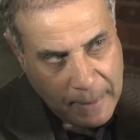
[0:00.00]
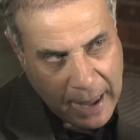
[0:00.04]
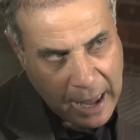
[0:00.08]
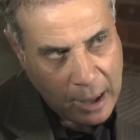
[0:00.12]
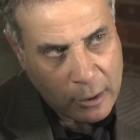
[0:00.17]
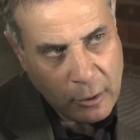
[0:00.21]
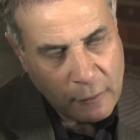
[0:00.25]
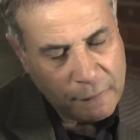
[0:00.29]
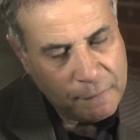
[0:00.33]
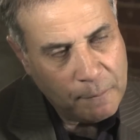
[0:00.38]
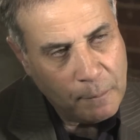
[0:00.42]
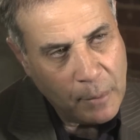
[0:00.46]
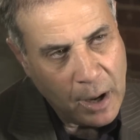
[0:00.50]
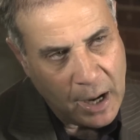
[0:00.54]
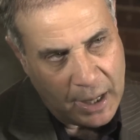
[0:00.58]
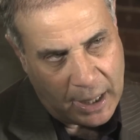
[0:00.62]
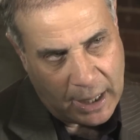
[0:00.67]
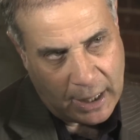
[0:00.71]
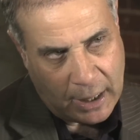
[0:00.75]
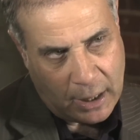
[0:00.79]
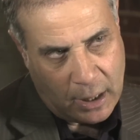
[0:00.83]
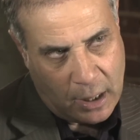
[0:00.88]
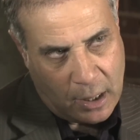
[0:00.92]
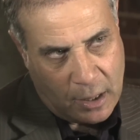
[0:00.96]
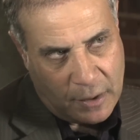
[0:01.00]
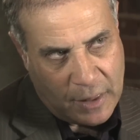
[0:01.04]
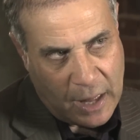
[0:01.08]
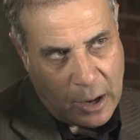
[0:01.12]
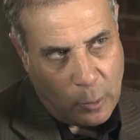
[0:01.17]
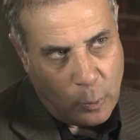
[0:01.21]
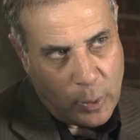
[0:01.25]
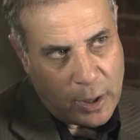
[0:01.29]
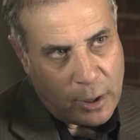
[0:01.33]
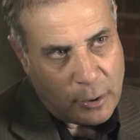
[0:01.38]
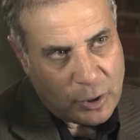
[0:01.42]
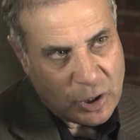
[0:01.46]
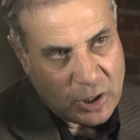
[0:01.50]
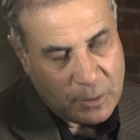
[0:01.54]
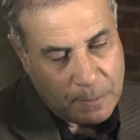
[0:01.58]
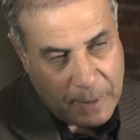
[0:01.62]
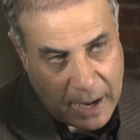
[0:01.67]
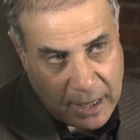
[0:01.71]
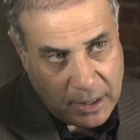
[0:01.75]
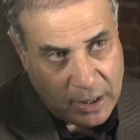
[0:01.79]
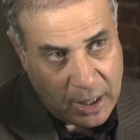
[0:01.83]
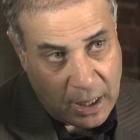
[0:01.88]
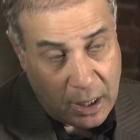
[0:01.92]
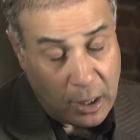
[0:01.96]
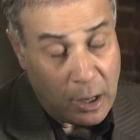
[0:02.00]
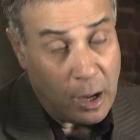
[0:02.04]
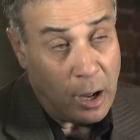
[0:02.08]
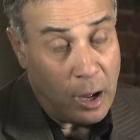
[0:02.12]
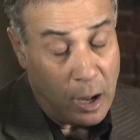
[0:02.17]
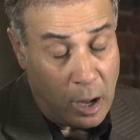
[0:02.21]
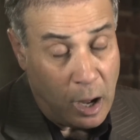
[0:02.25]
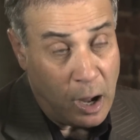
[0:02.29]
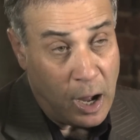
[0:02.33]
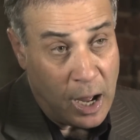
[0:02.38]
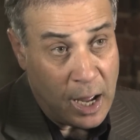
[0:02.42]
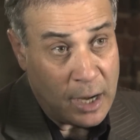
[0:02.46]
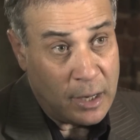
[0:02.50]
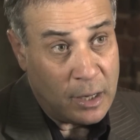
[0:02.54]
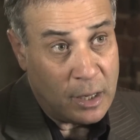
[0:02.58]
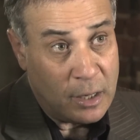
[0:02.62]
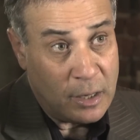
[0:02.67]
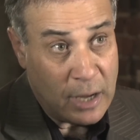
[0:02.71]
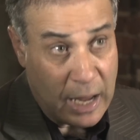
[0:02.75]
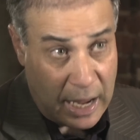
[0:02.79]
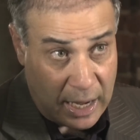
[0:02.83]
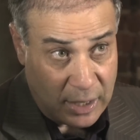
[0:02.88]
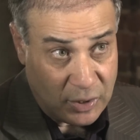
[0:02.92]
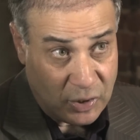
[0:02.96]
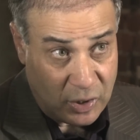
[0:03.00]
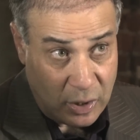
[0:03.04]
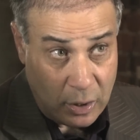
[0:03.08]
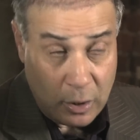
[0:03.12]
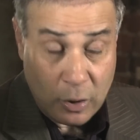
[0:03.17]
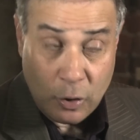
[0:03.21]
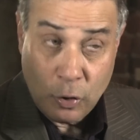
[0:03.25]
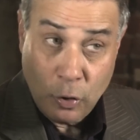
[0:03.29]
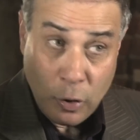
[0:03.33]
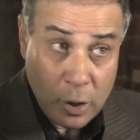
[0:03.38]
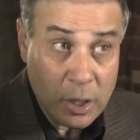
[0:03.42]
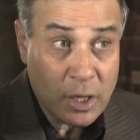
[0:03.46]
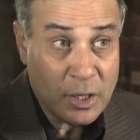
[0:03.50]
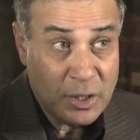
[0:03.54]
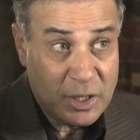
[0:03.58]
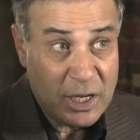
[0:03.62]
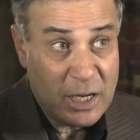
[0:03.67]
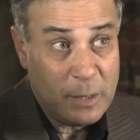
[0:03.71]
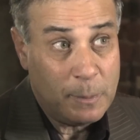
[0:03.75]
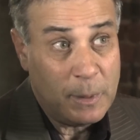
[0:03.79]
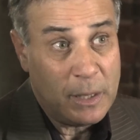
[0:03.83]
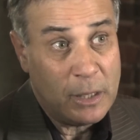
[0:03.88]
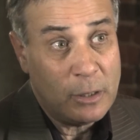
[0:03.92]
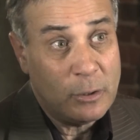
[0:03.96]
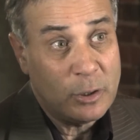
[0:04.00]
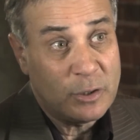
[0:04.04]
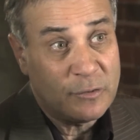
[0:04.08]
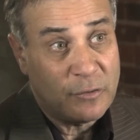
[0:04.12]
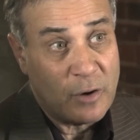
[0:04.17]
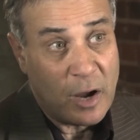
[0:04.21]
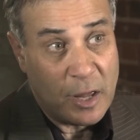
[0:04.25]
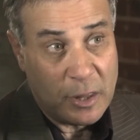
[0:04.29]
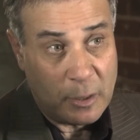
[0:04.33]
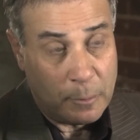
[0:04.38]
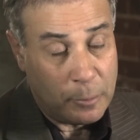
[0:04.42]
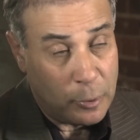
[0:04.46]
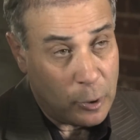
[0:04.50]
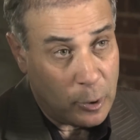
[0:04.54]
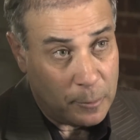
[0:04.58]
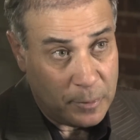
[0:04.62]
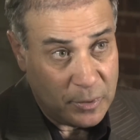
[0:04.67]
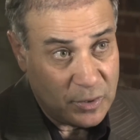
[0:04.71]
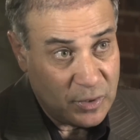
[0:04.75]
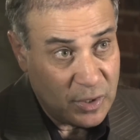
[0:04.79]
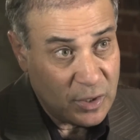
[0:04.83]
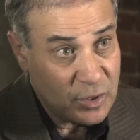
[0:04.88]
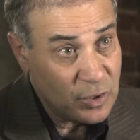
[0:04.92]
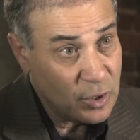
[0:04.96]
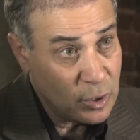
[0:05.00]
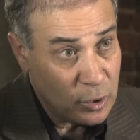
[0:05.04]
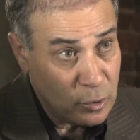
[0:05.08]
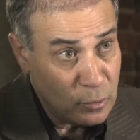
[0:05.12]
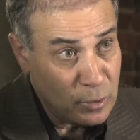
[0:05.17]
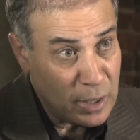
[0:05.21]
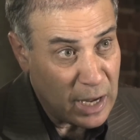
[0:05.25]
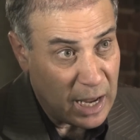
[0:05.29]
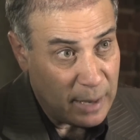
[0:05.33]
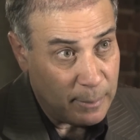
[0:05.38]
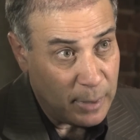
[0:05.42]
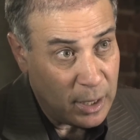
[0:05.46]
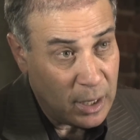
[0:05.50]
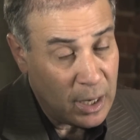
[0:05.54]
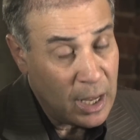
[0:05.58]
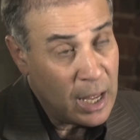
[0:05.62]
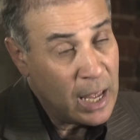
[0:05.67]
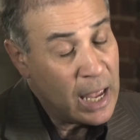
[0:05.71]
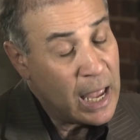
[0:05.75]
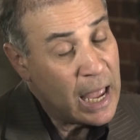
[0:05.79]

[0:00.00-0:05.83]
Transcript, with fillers: amount of money that we are spending on NASA could indeed be used for other purposes, you name it,